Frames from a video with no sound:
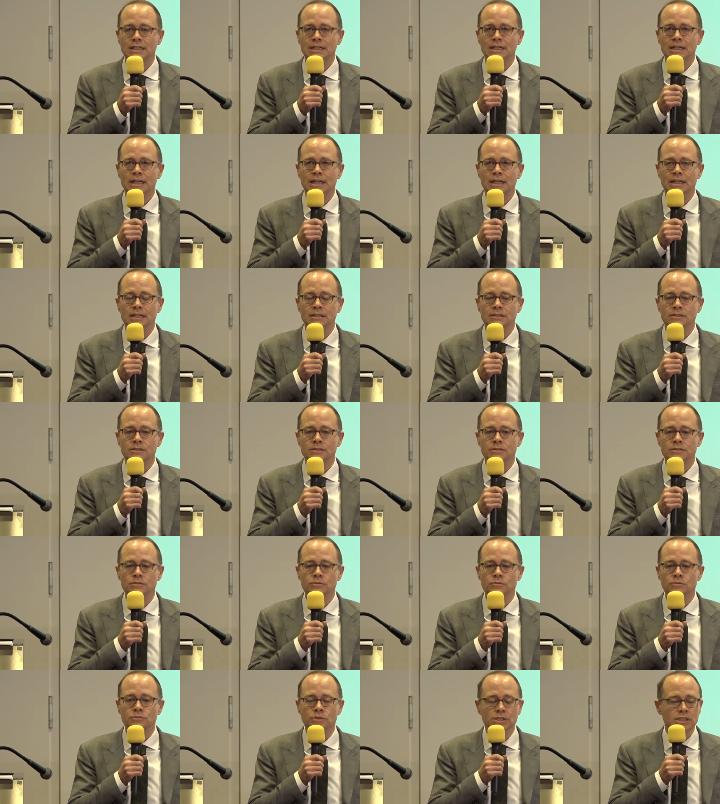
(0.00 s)
and
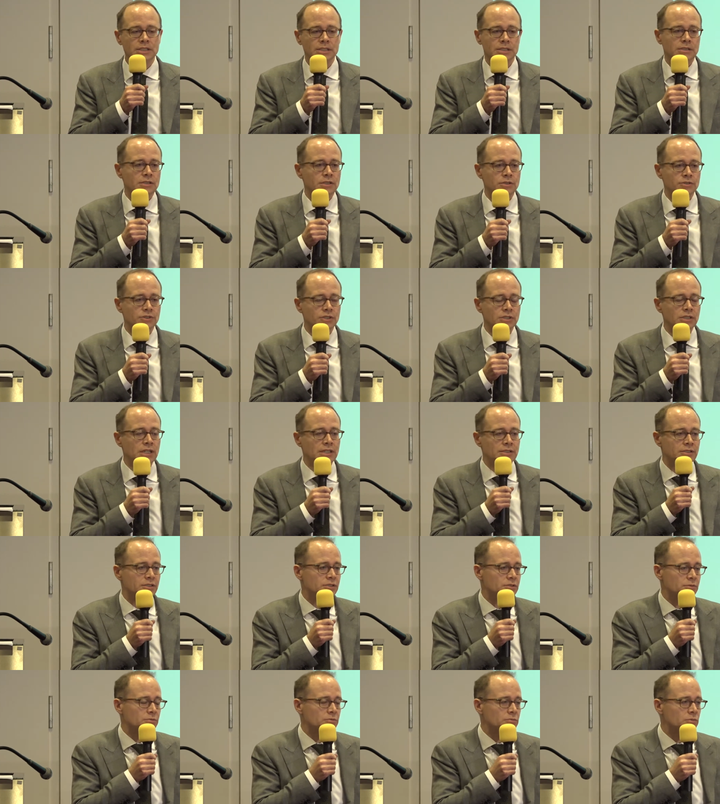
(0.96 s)
really, I
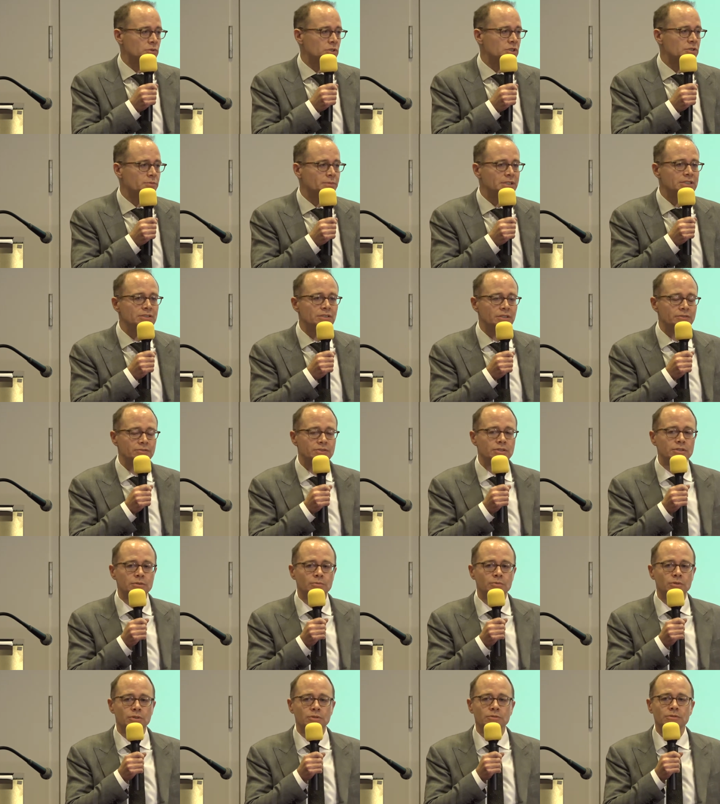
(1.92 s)
just worked myself to
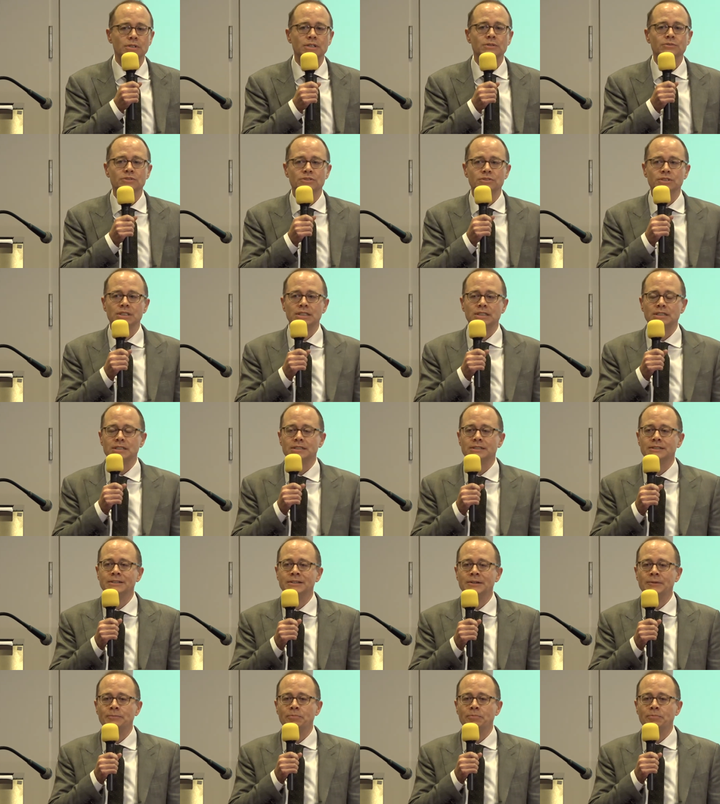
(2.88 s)
the point where I was sick,